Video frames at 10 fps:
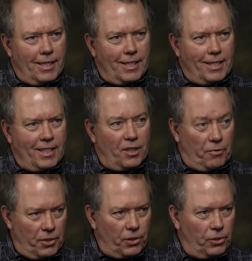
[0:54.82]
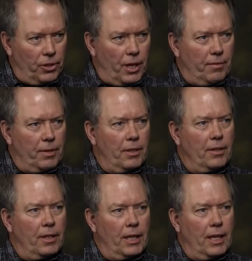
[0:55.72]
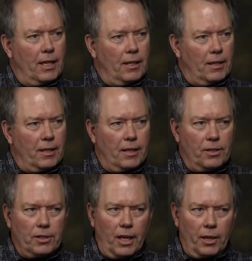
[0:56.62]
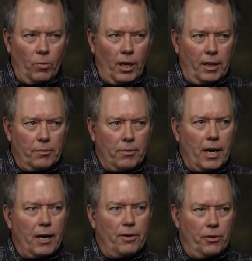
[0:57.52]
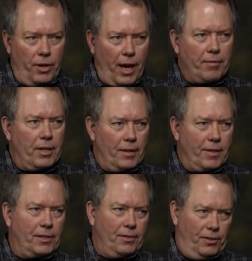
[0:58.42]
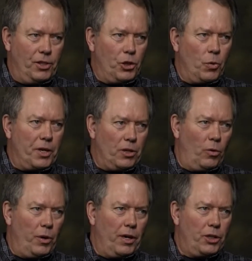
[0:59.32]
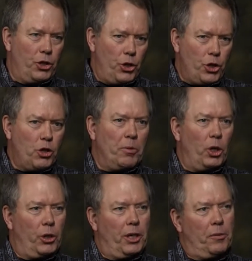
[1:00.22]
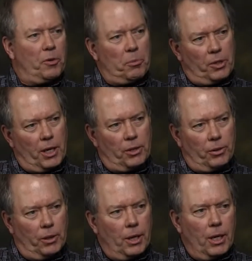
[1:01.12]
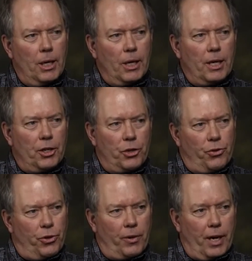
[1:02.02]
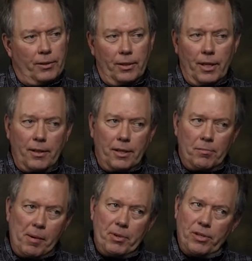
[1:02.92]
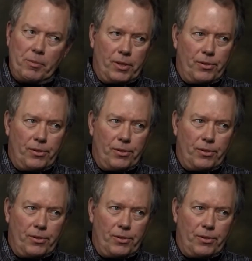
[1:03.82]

the, the physical safety. And again, I think just like in wildland fire, you have to have that situational awareness. You should be looking at the potential issues that are out there. And I think maybe some of